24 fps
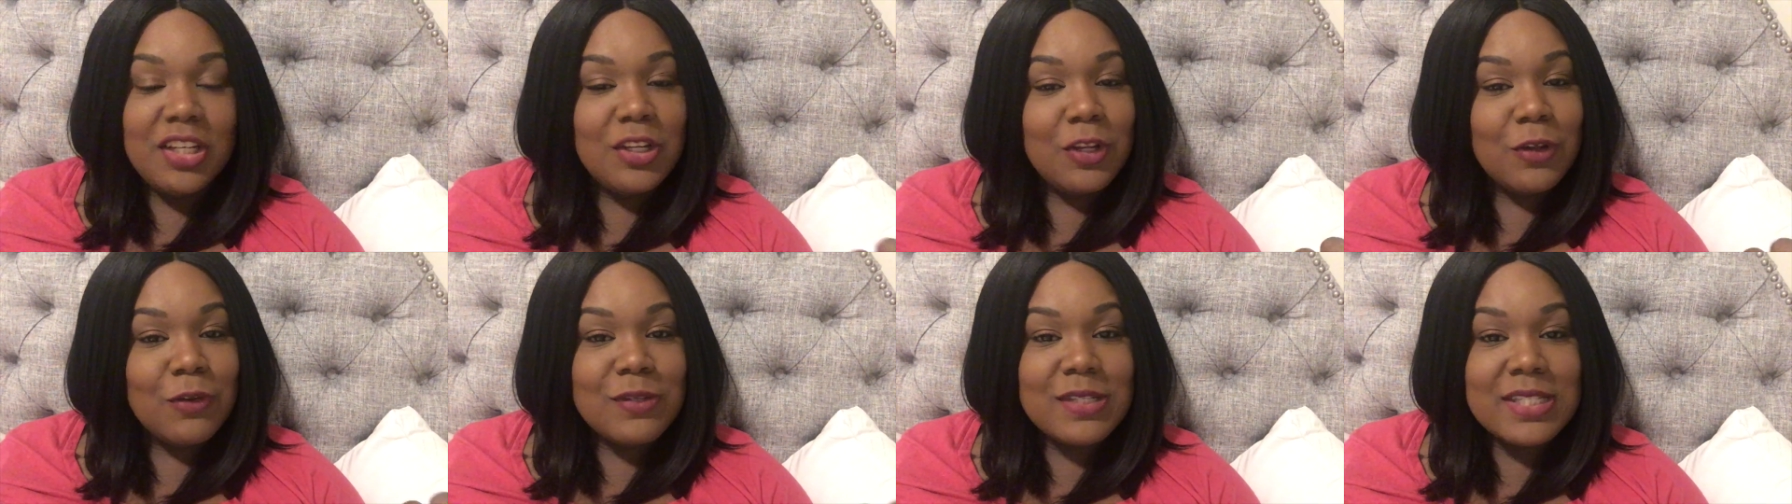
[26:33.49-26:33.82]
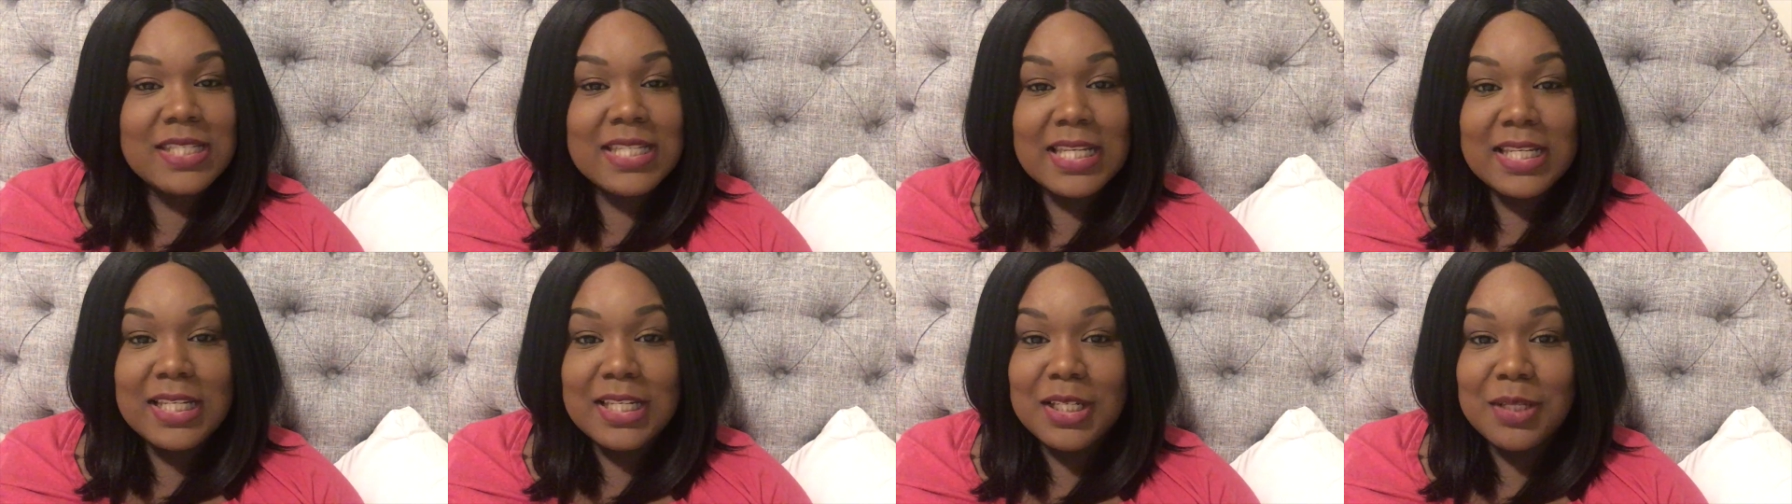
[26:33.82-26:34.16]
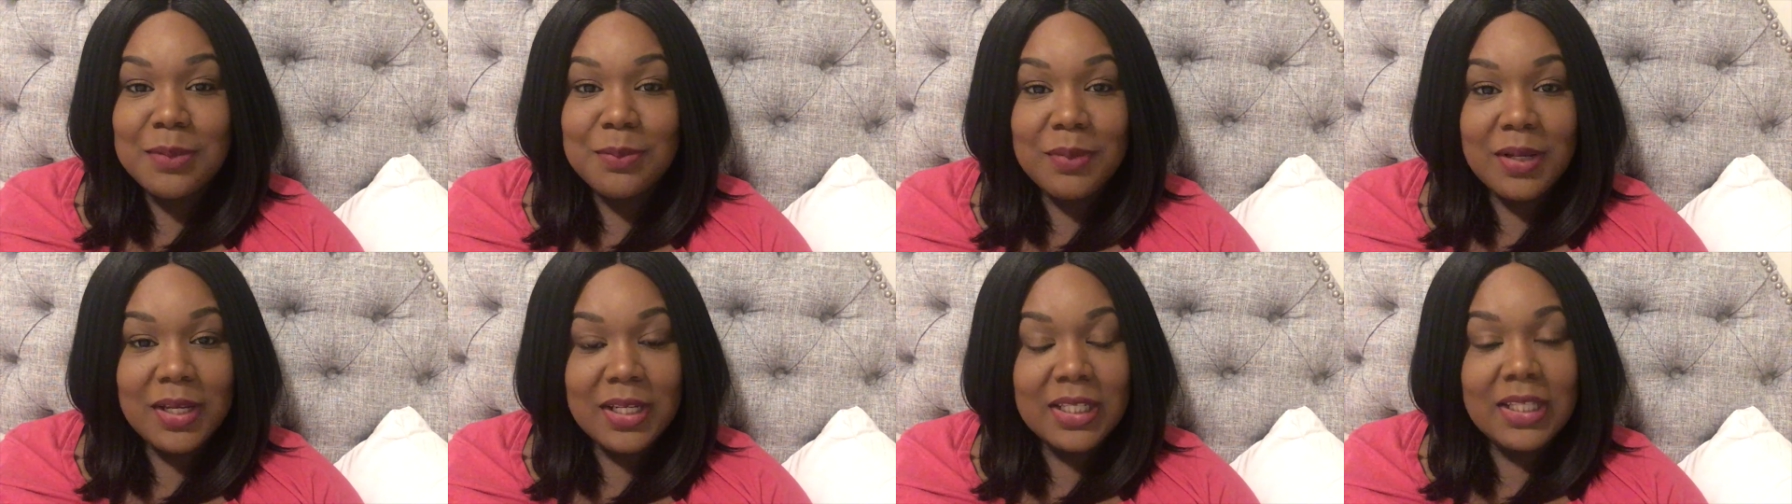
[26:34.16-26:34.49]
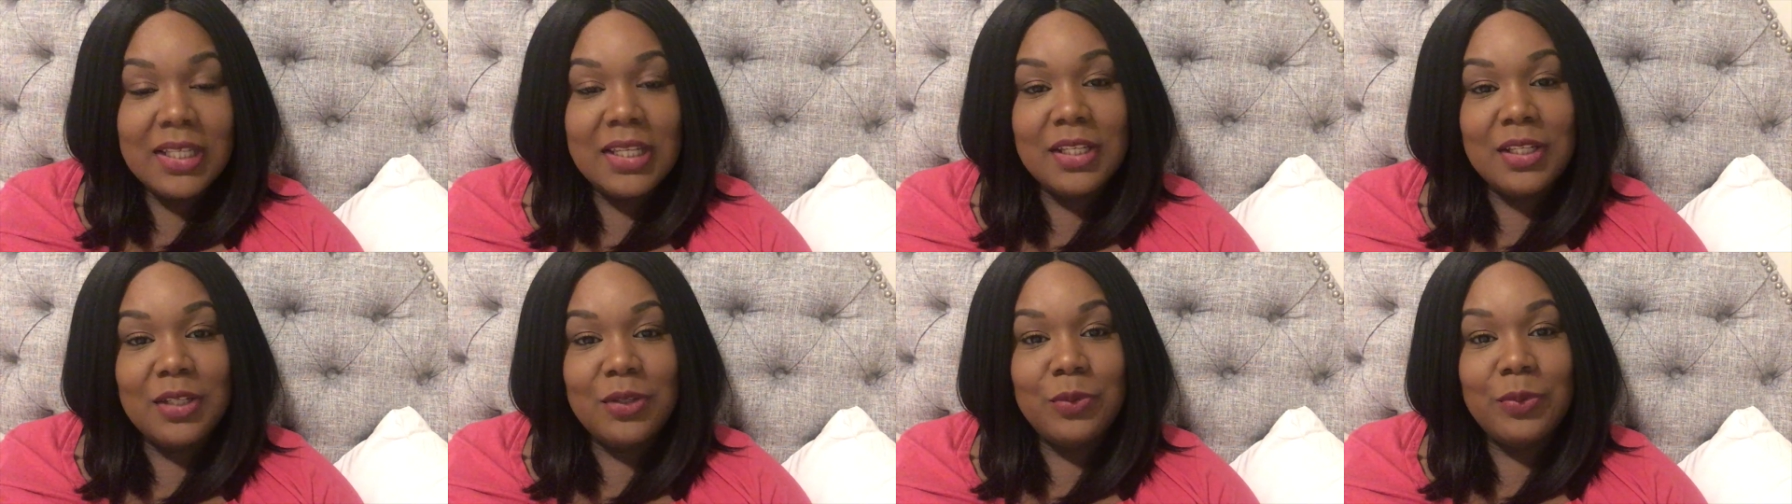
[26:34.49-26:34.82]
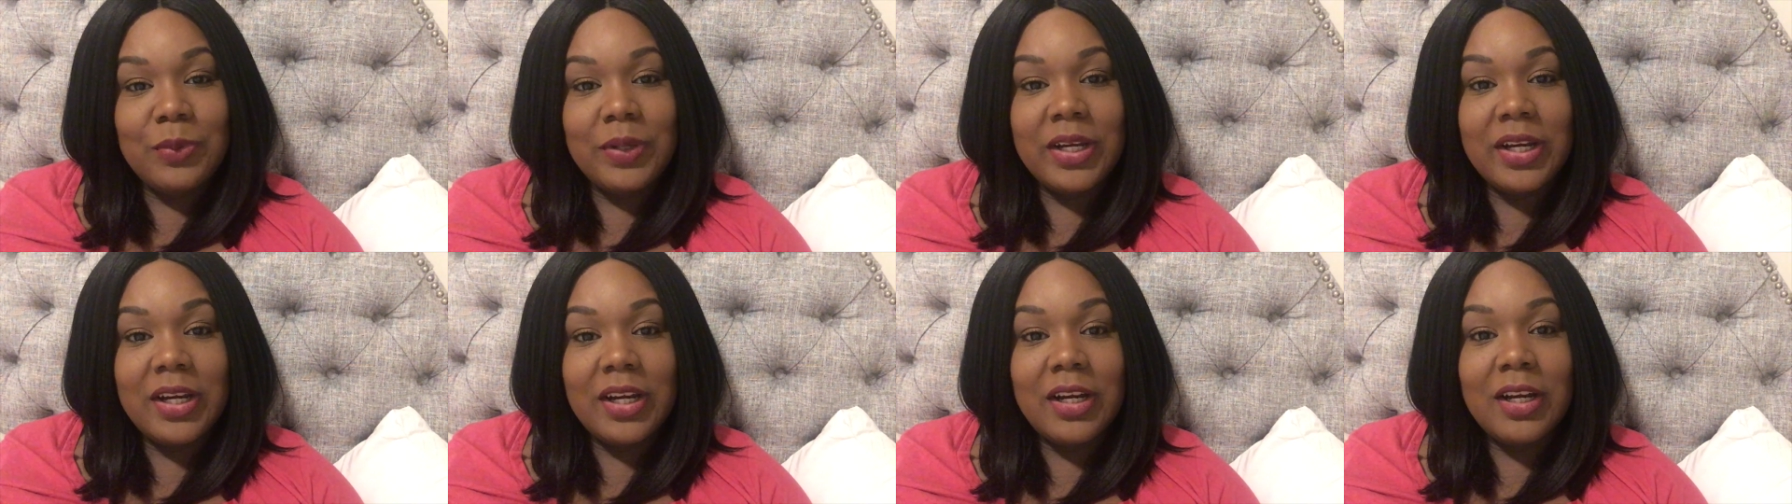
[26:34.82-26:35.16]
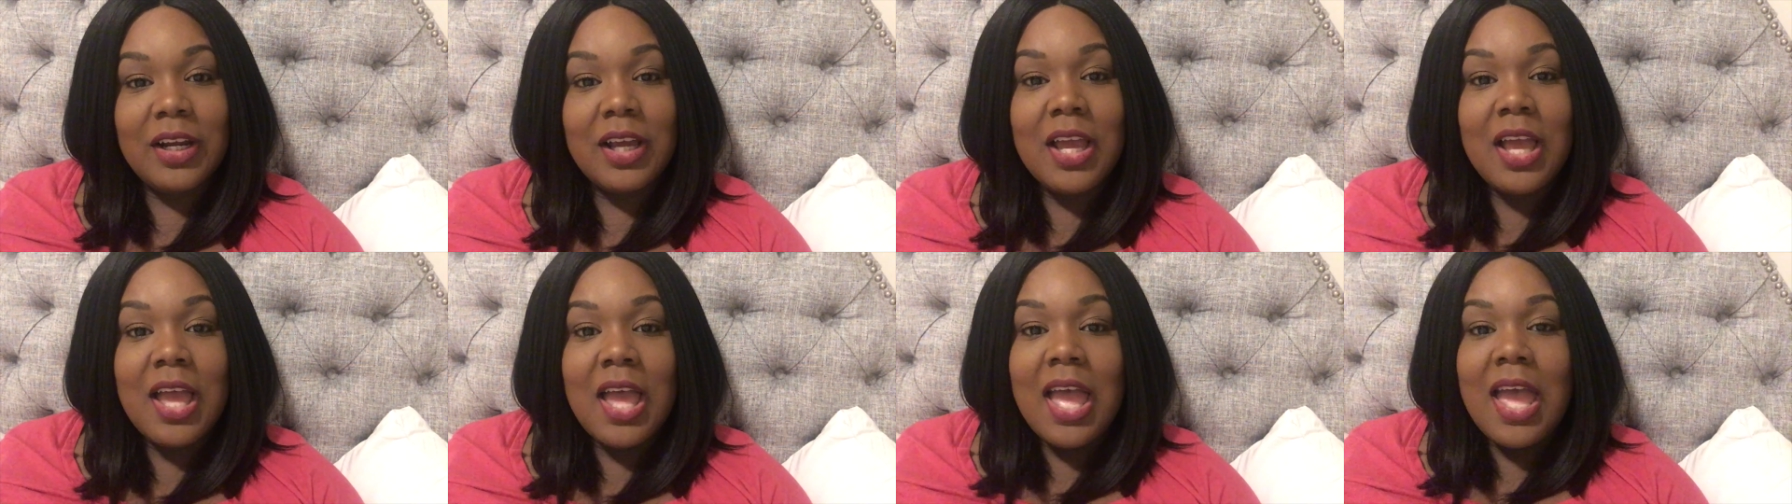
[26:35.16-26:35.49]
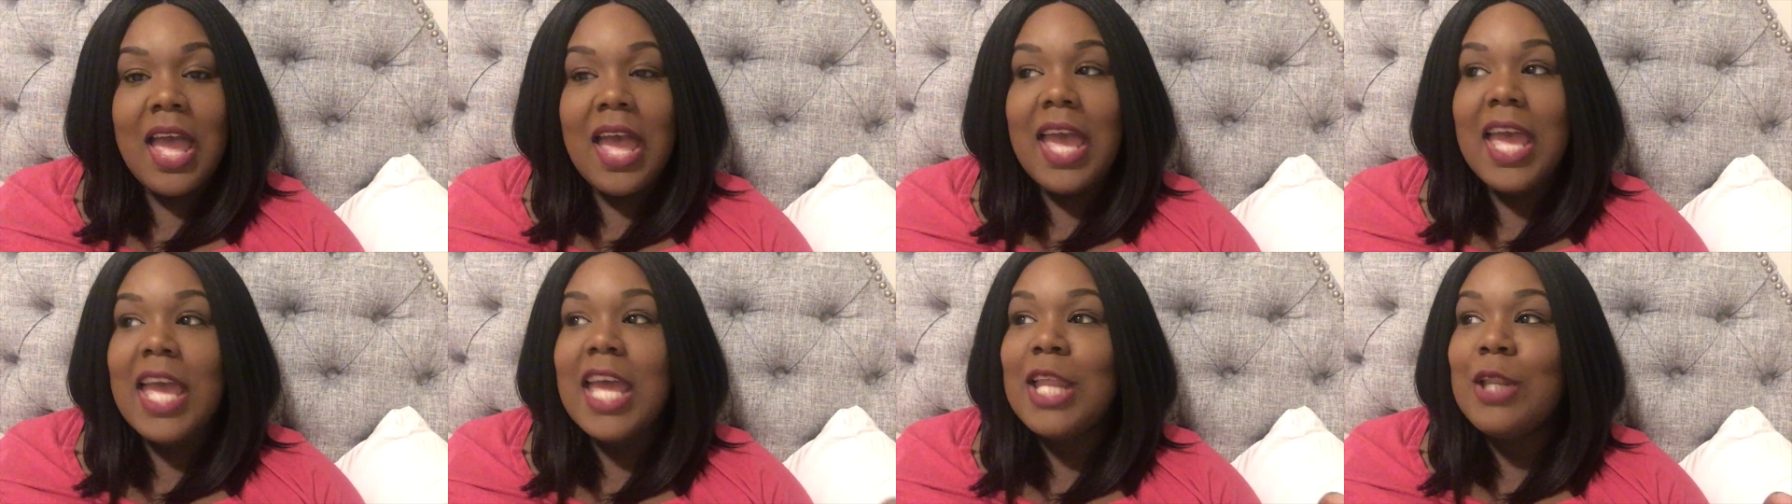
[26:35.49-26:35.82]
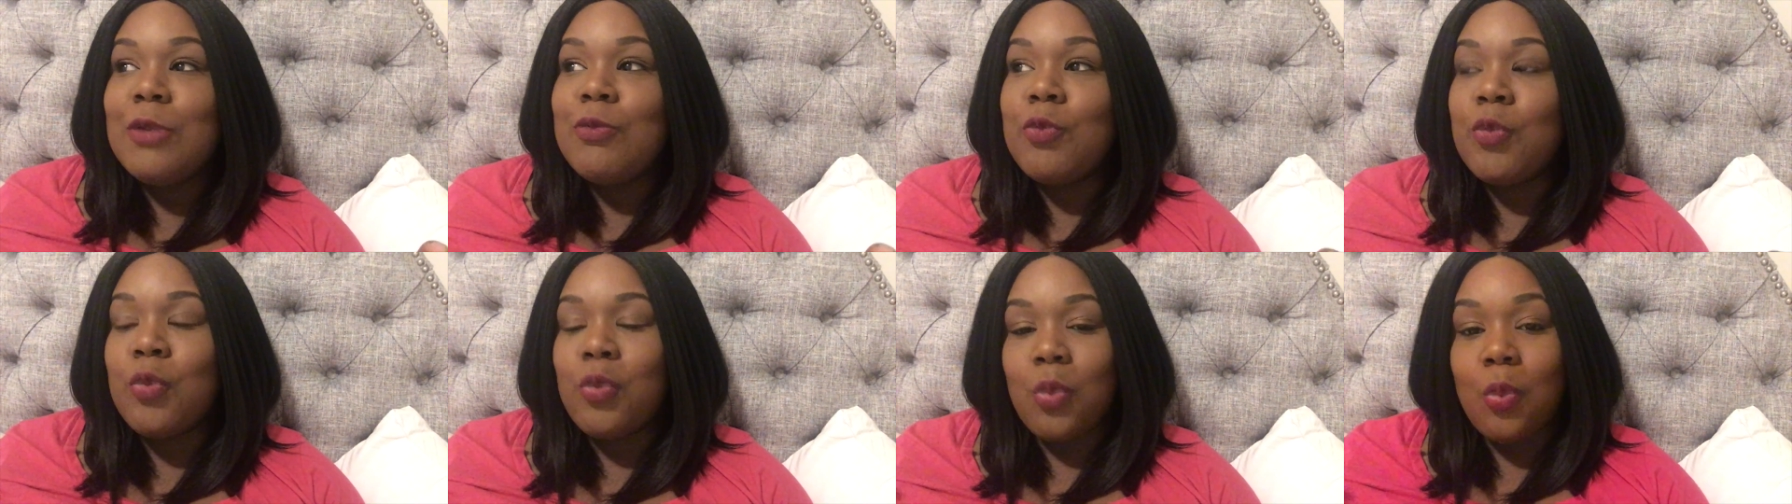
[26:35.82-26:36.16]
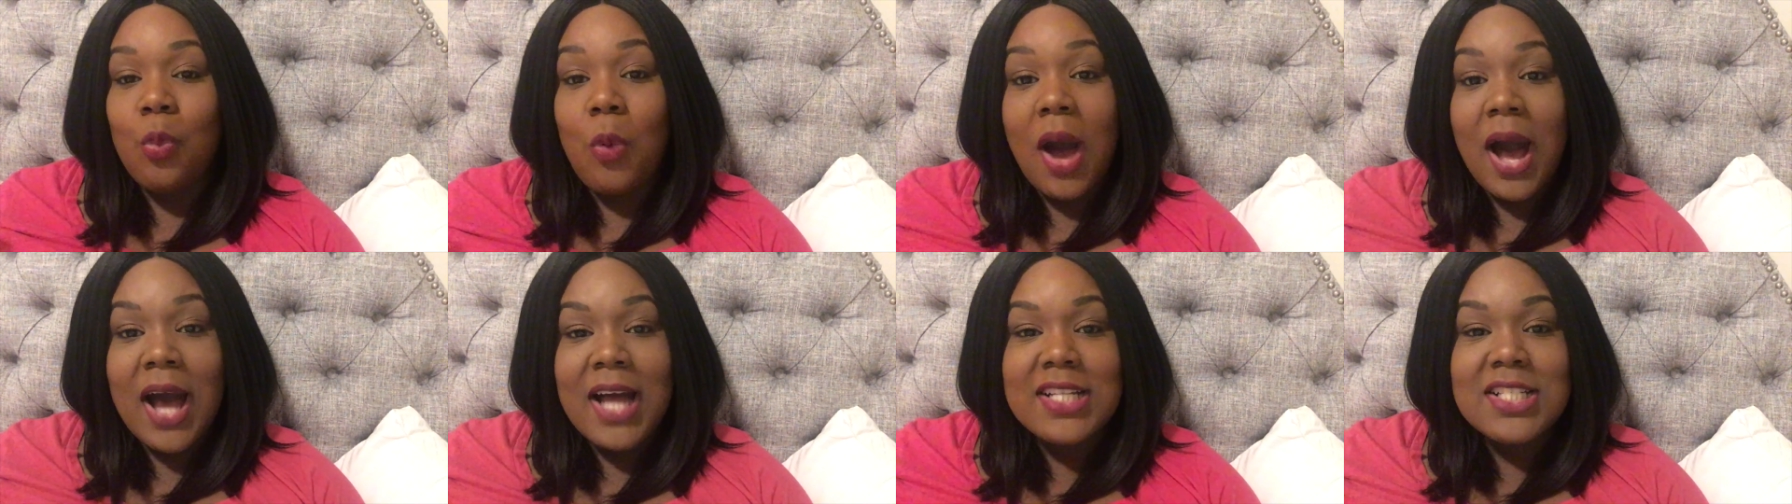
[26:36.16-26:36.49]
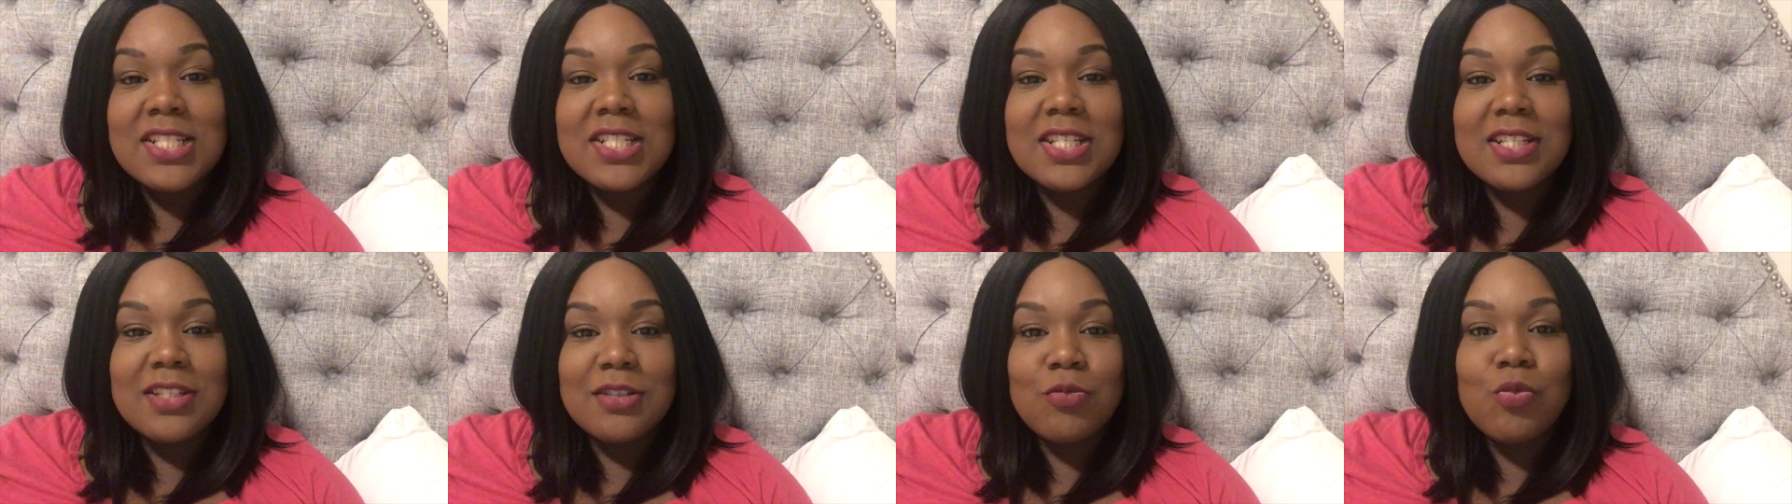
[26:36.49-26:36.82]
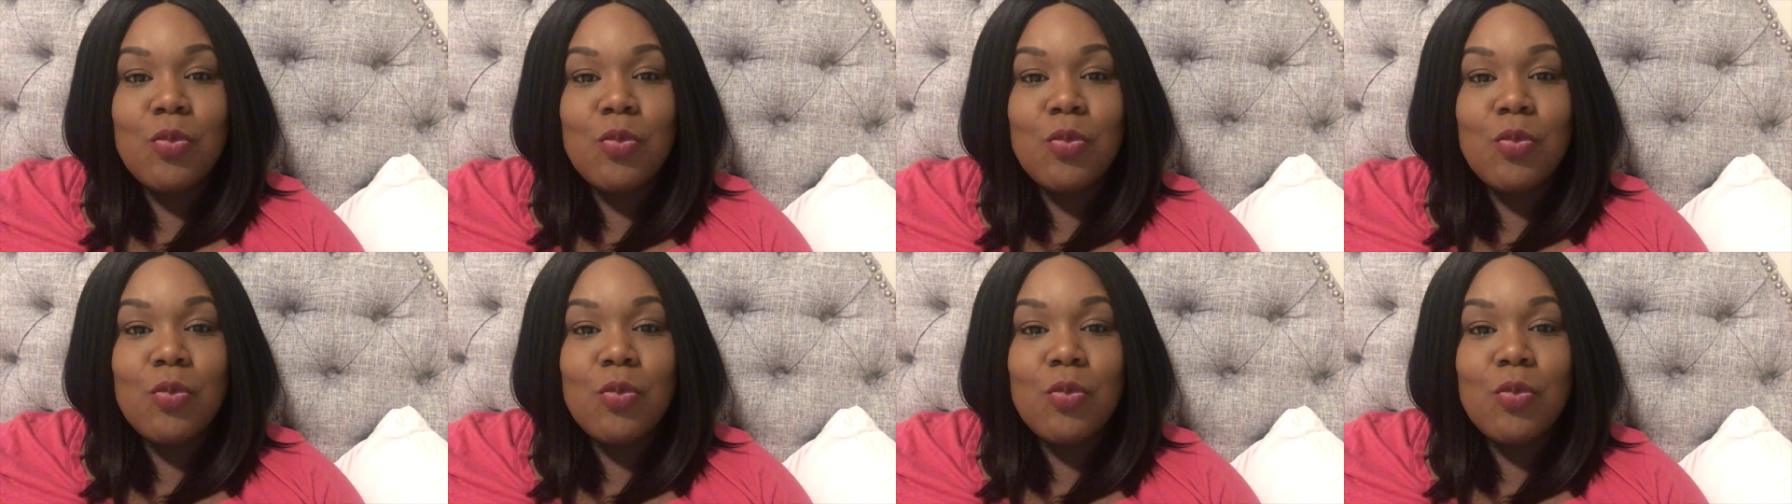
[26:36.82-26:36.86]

Don't send any money anywhere. And watch